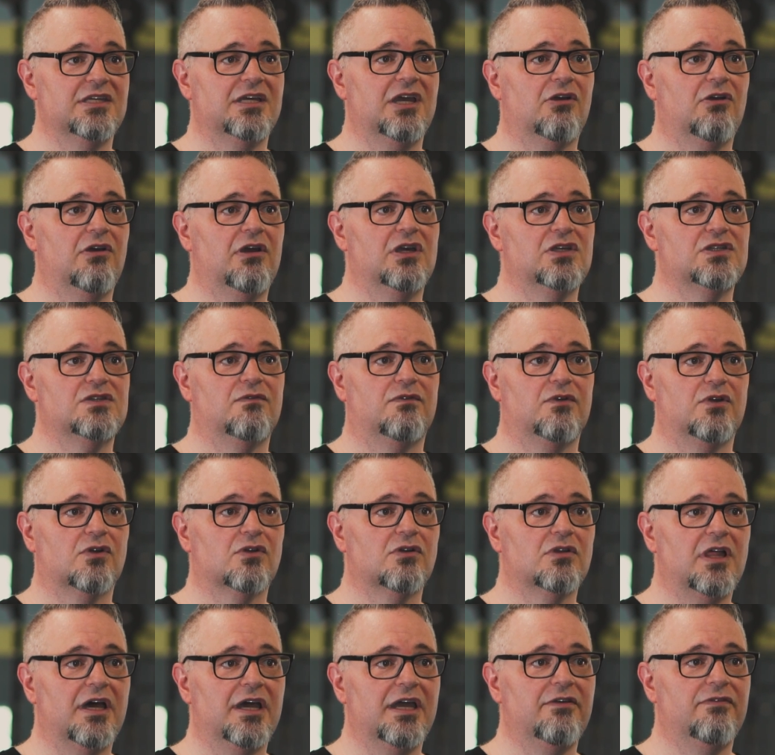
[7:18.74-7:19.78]
areas of your
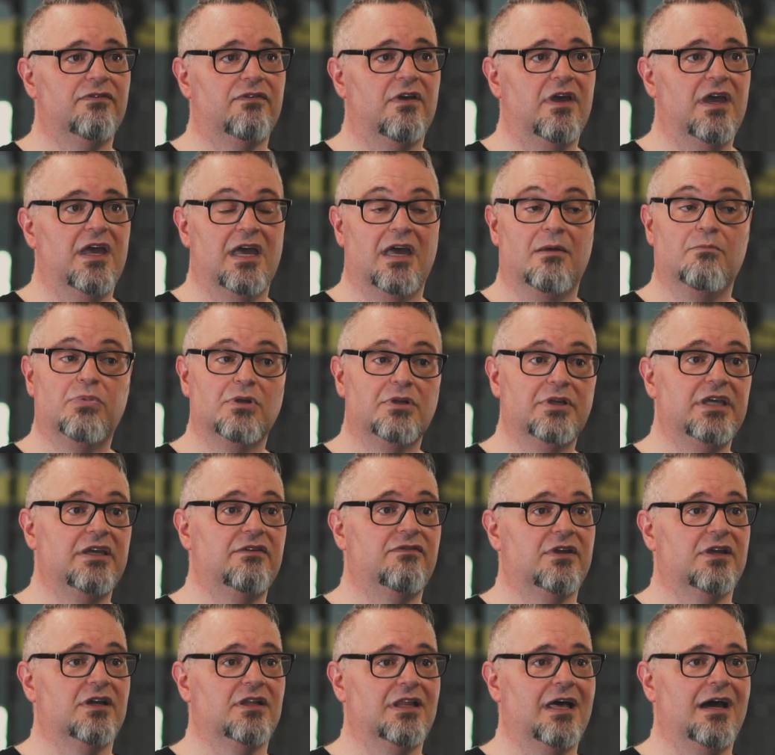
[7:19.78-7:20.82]
life and believing
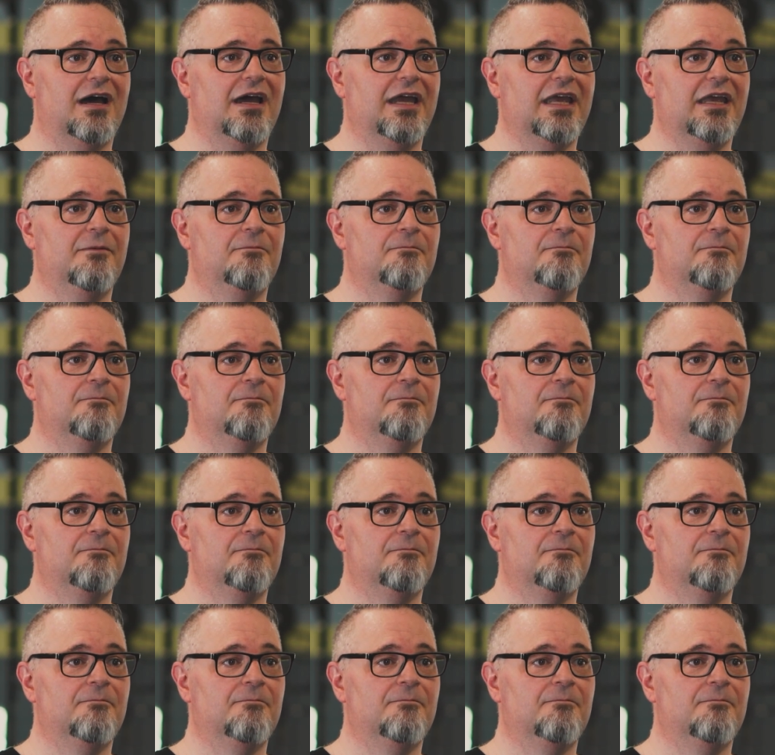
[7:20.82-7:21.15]
a lie?